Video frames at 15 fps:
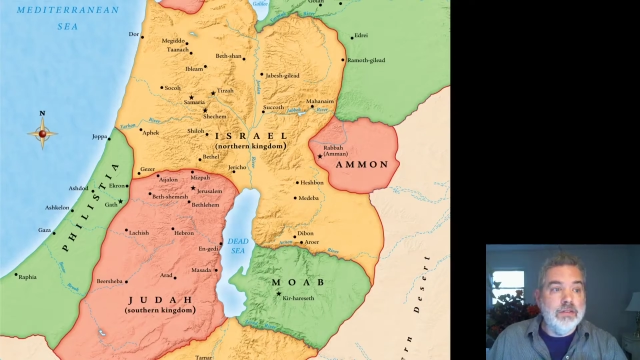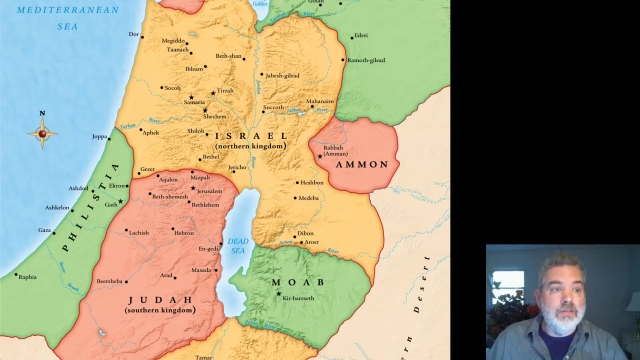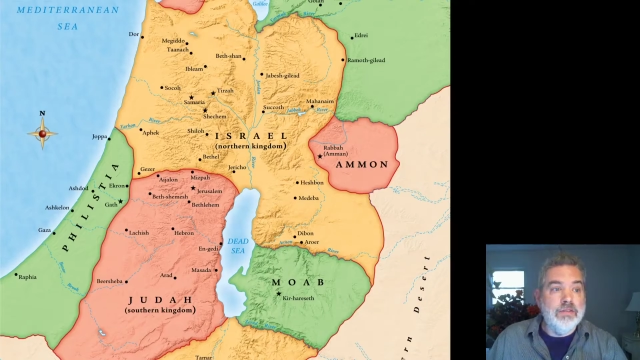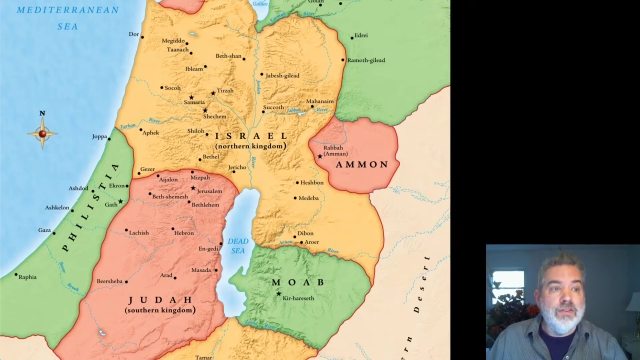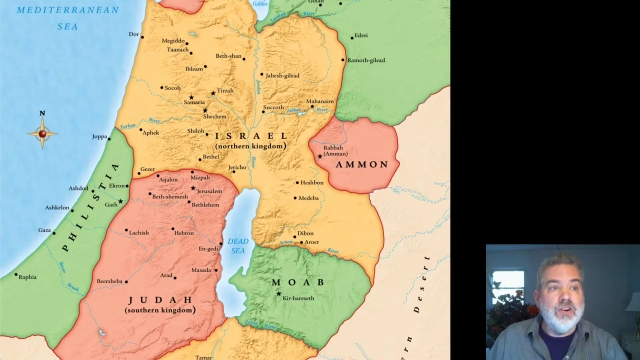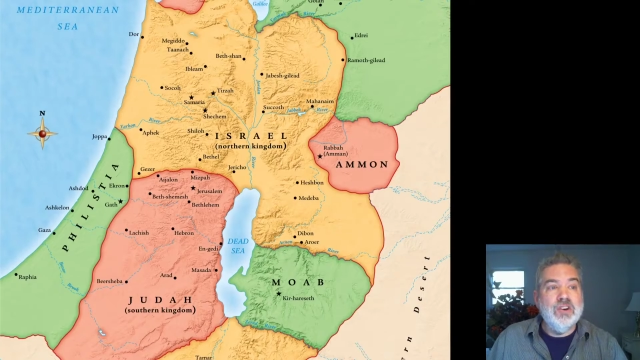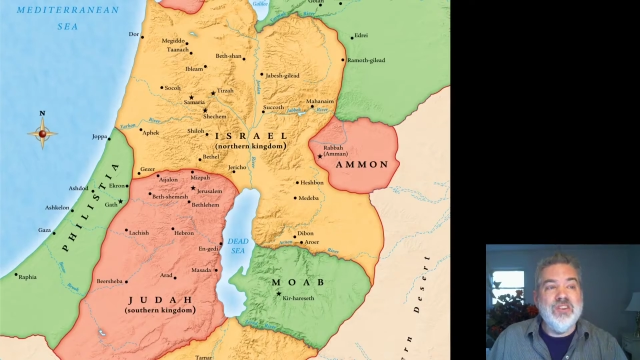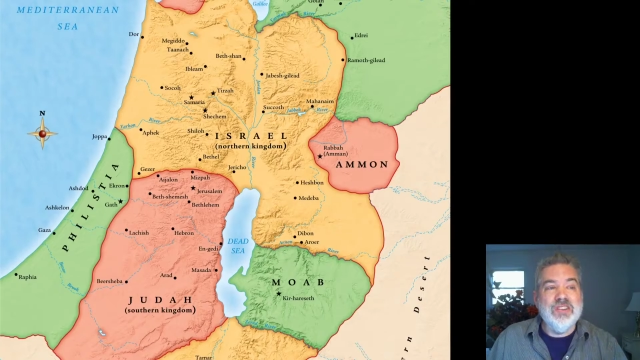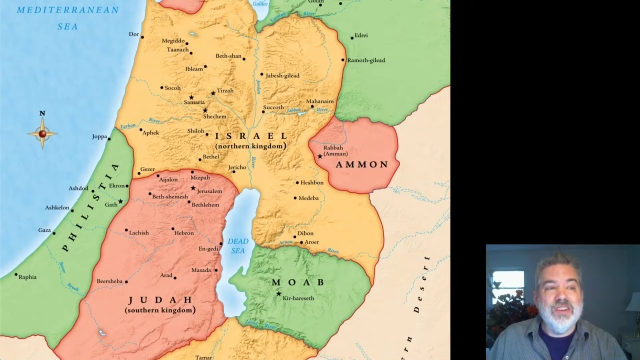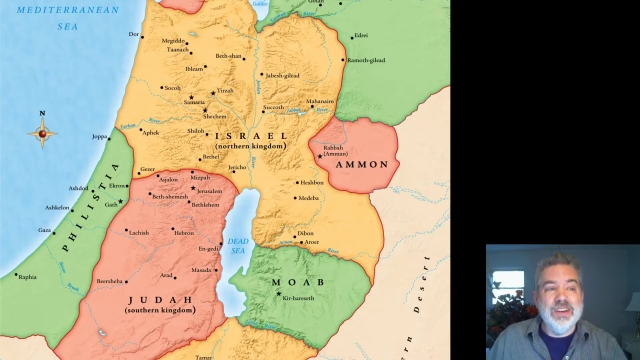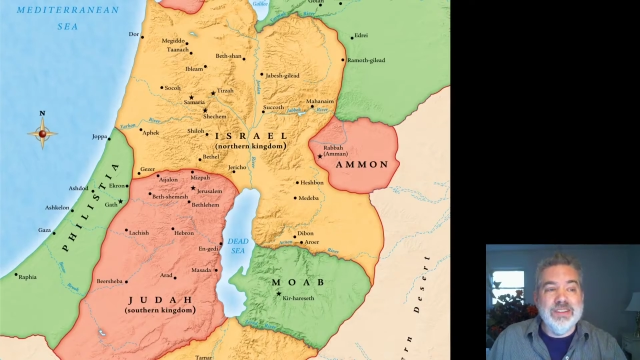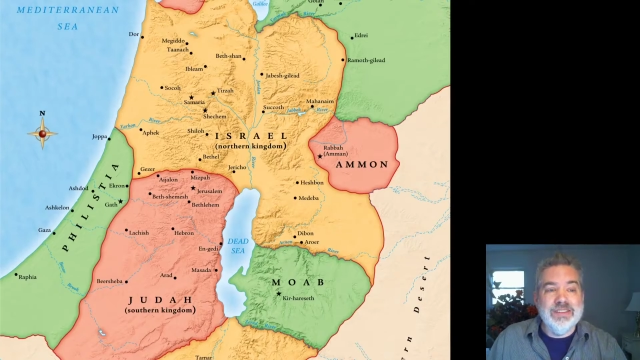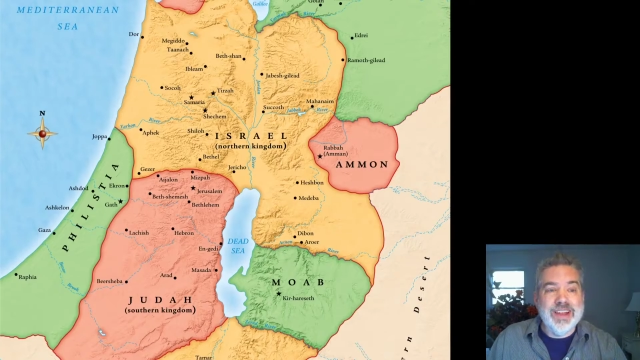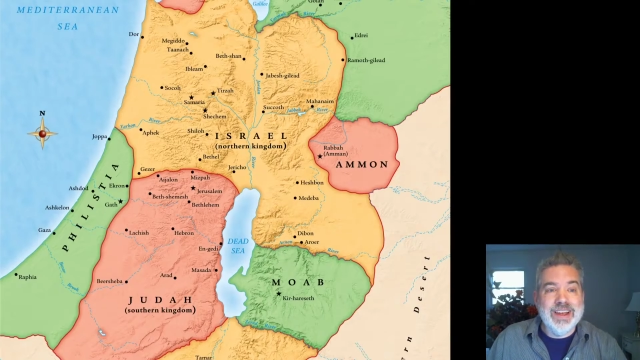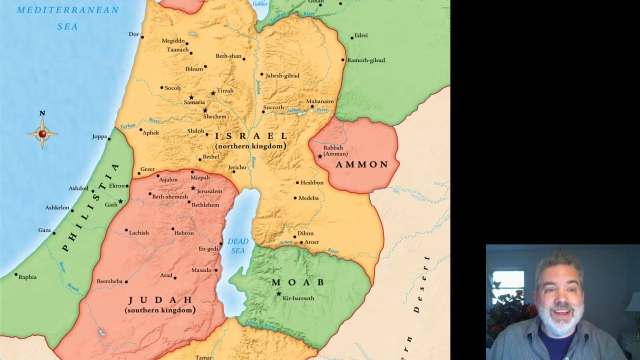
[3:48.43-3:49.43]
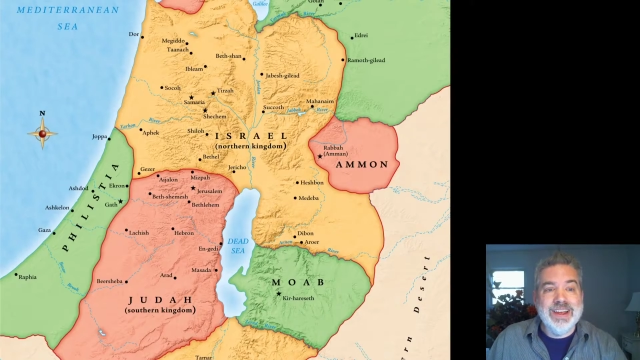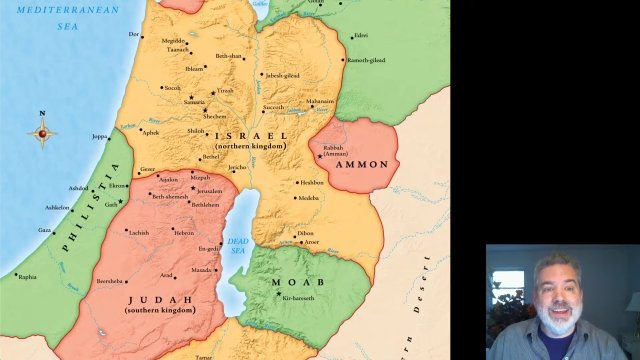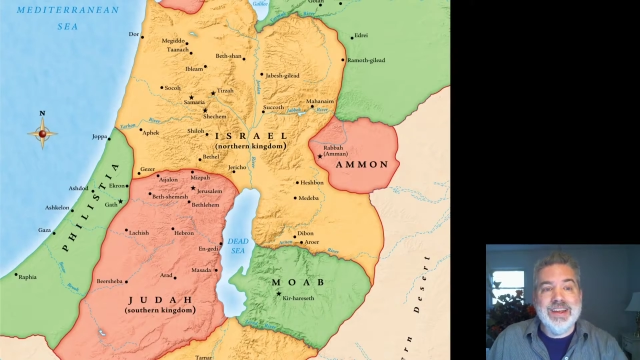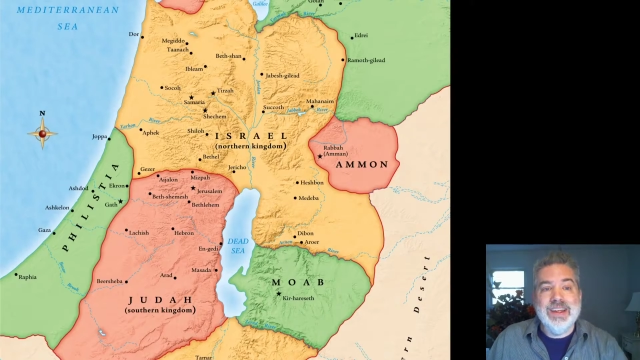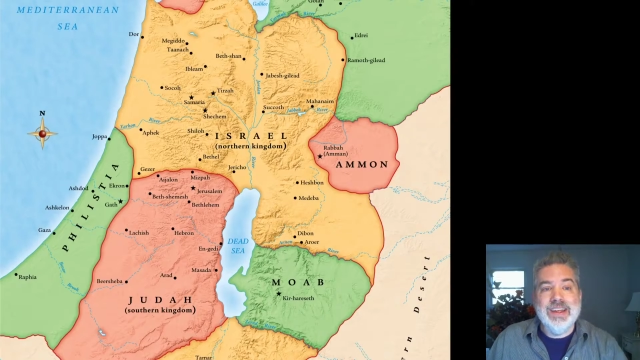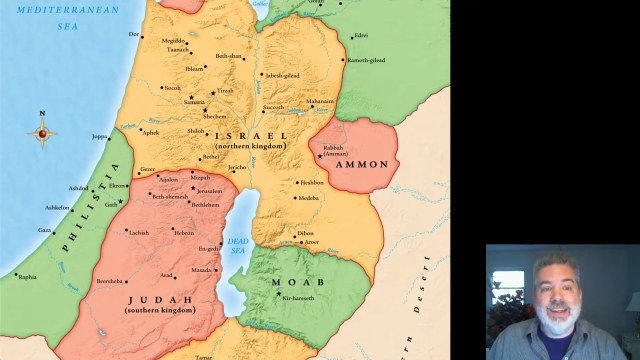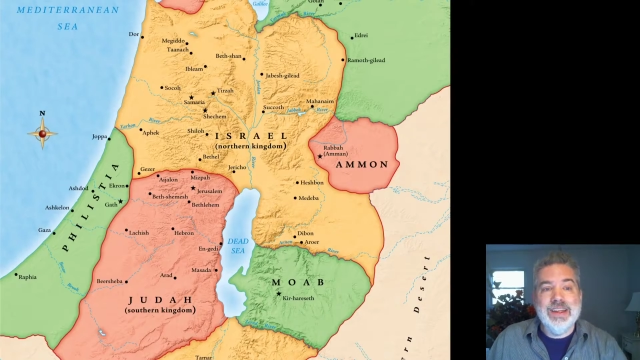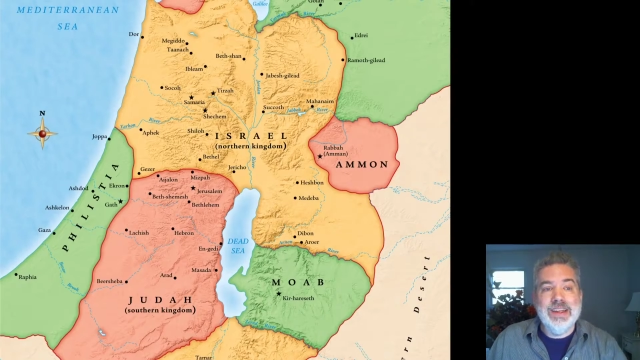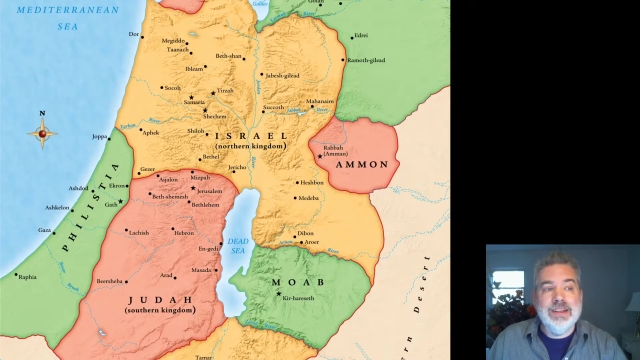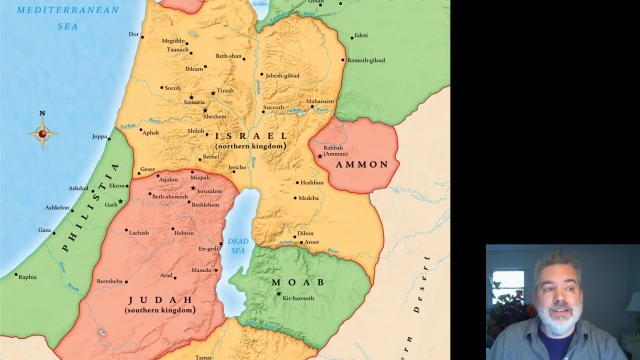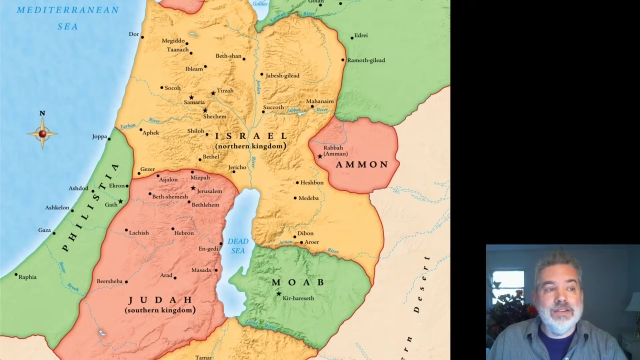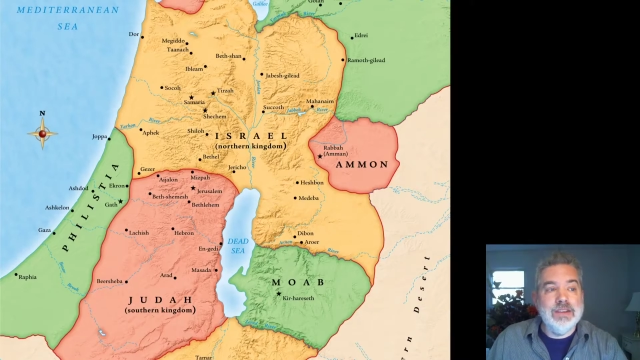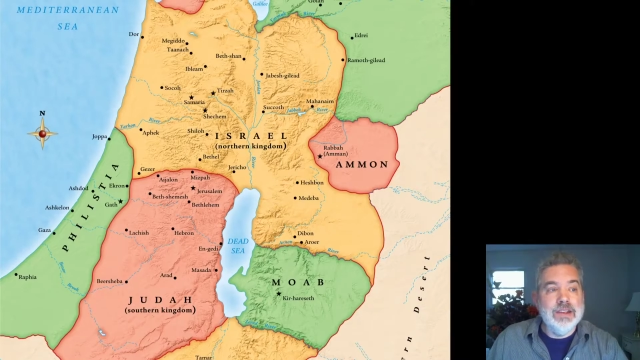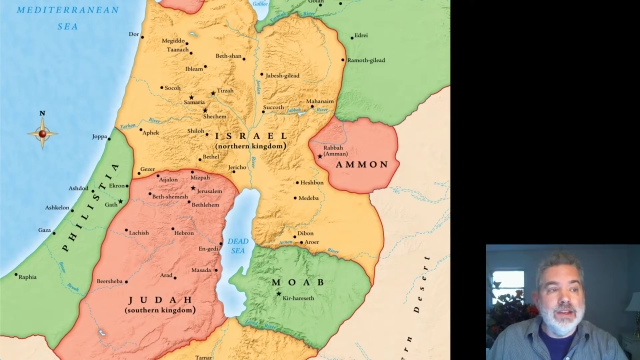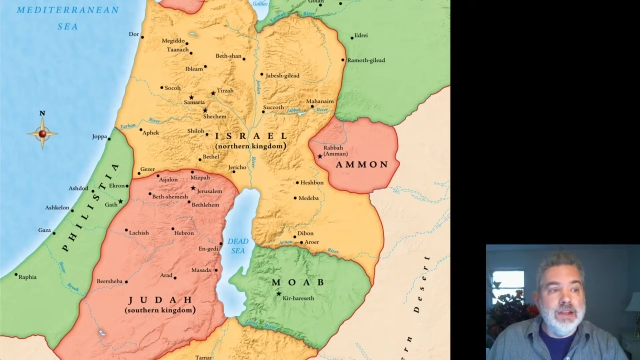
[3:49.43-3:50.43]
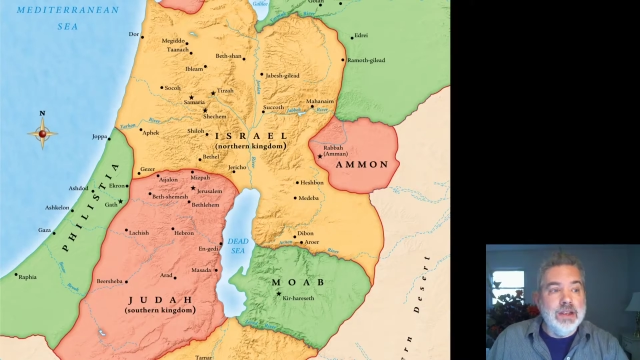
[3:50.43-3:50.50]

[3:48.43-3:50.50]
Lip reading: 1st and 2nd Kings,